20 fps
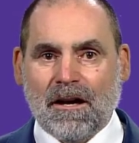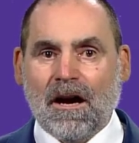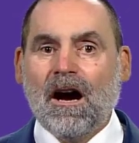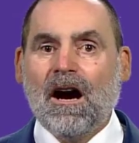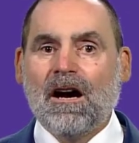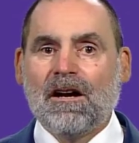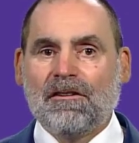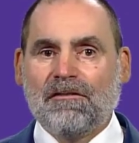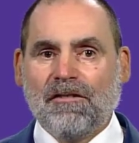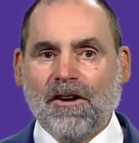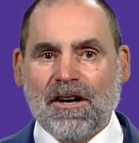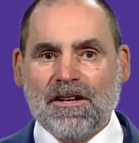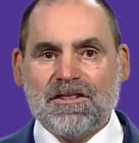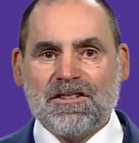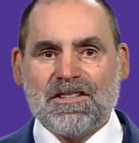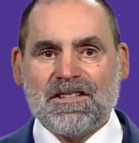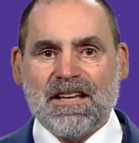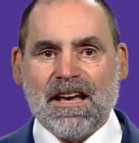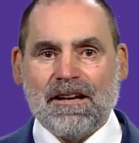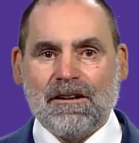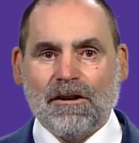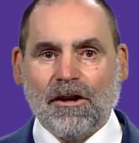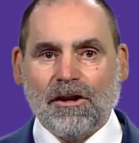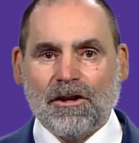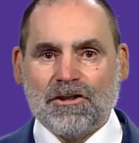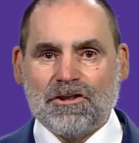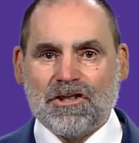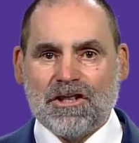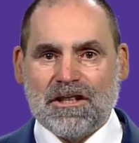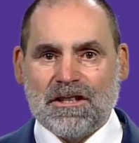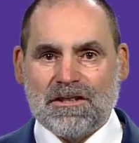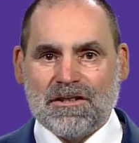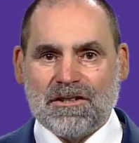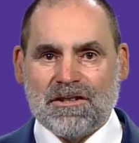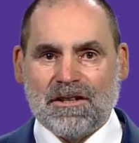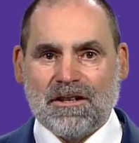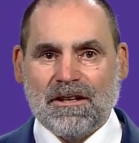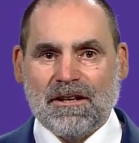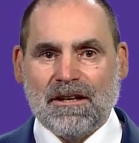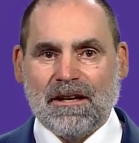Advanced technologies,
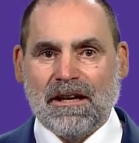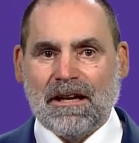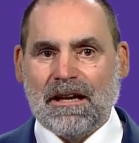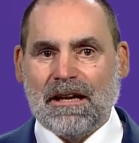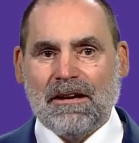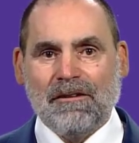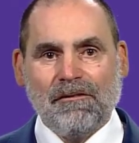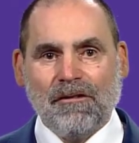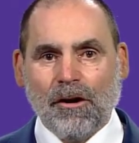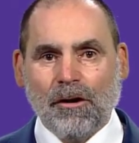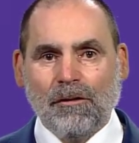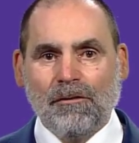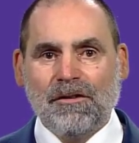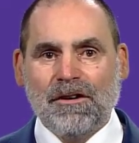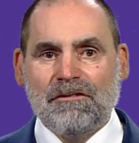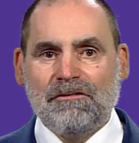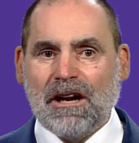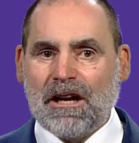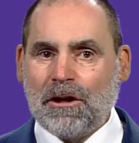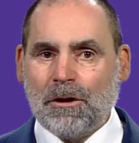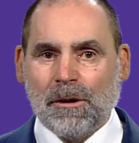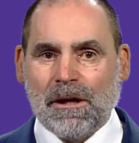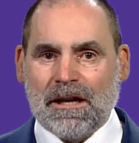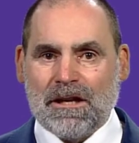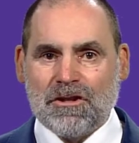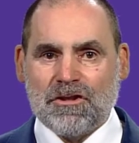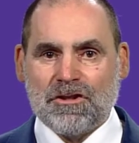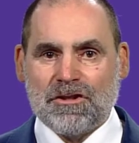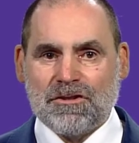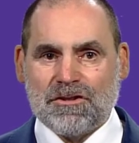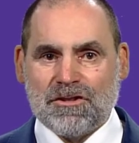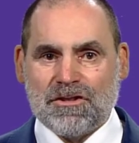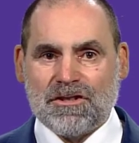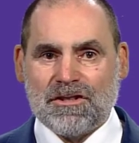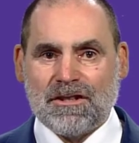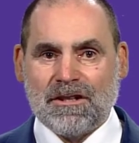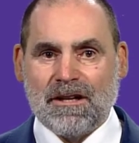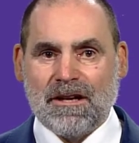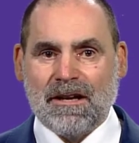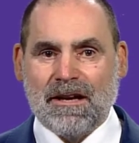evolving regulations,
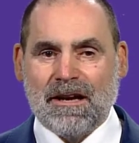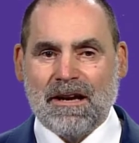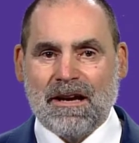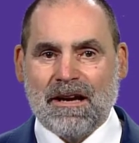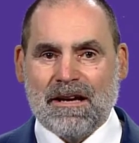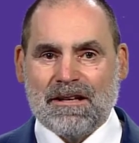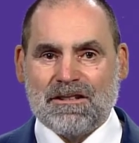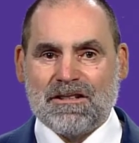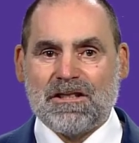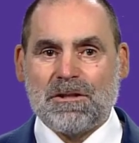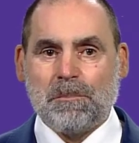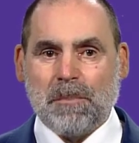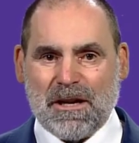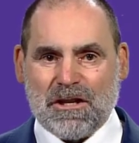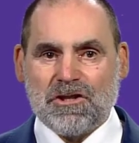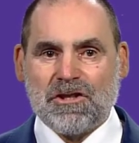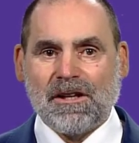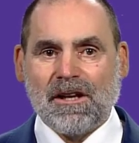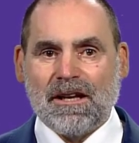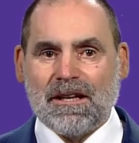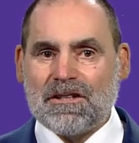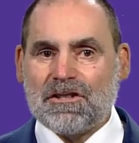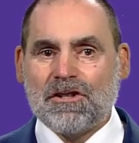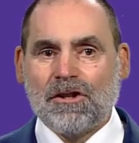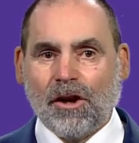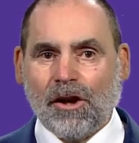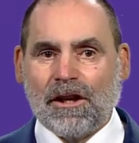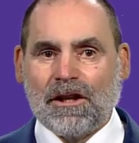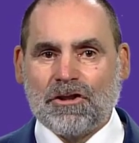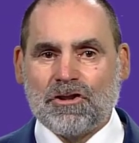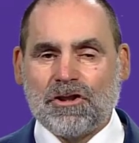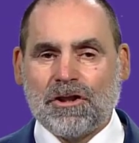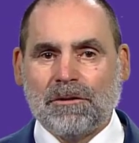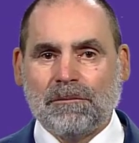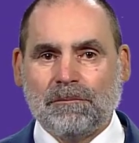and specialized knowledge.